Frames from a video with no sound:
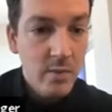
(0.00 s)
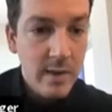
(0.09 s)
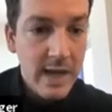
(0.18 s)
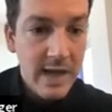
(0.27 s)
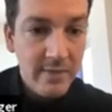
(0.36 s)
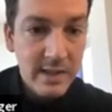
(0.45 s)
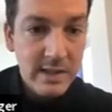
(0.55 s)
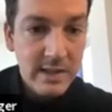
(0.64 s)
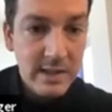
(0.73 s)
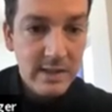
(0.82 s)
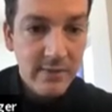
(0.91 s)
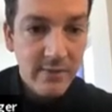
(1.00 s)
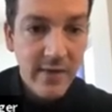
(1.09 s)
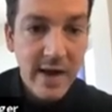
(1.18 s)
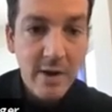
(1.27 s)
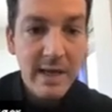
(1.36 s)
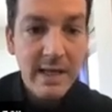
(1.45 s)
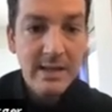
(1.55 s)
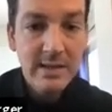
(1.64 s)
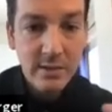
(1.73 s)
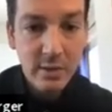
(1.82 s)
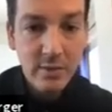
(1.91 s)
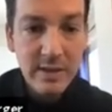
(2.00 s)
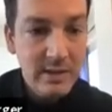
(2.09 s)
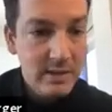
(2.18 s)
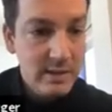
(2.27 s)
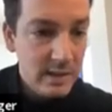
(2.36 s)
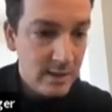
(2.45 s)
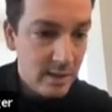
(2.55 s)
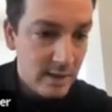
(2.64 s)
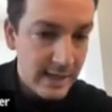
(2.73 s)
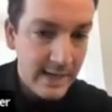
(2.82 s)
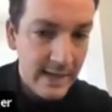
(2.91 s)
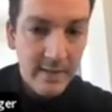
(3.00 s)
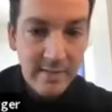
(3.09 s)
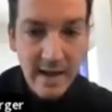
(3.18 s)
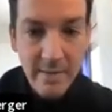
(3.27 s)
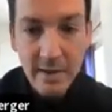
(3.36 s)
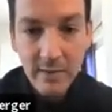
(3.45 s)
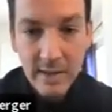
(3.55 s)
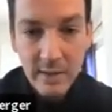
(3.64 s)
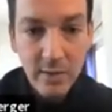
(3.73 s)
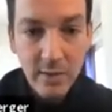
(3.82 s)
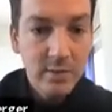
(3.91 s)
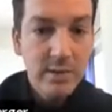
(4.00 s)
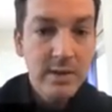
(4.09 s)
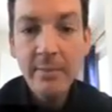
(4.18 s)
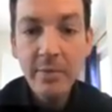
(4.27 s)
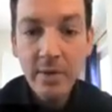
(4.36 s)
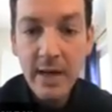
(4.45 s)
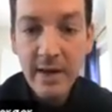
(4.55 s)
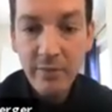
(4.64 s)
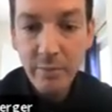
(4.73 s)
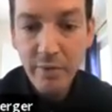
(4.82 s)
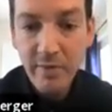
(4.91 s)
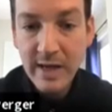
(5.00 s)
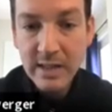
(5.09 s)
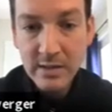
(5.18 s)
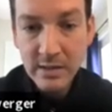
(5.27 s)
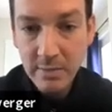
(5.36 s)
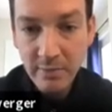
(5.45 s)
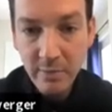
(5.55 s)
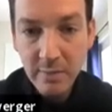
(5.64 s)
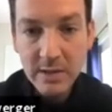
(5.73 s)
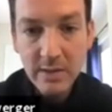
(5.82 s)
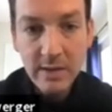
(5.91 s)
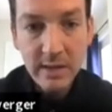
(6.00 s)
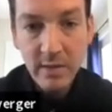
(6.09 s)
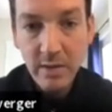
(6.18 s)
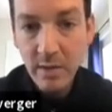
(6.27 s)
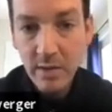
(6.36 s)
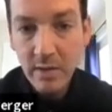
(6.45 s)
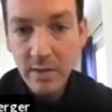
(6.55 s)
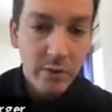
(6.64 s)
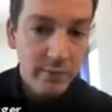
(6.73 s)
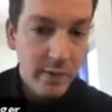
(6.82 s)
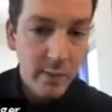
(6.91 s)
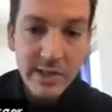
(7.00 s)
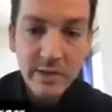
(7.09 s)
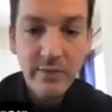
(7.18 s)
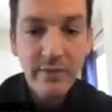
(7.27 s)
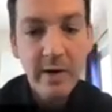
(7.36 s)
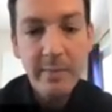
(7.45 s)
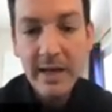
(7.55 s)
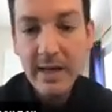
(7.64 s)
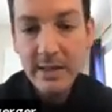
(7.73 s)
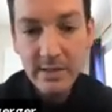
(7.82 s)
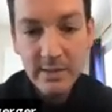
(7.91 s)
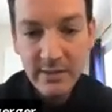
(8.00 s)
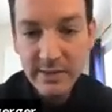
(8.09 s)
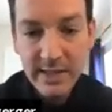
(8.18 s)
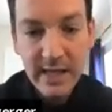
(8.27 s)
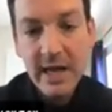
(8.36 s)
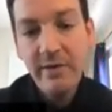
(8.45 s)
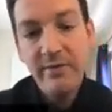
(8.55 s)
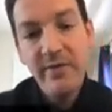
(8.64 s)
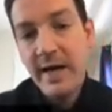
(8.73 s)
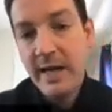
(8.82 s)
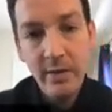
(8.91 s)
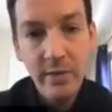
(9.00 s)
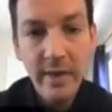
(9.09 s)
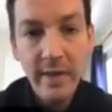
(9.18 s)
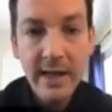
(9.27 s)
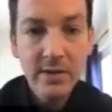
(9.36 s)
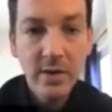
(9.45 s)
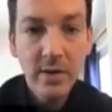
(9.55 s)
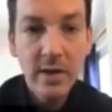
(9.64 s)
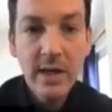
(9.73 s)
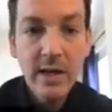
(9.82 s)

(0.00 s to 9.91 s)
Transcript: we have this Firebase service in the data tab that you can use. I'm going to have to provide some information like the configuration for Firebase, the service account file and all that. So I'm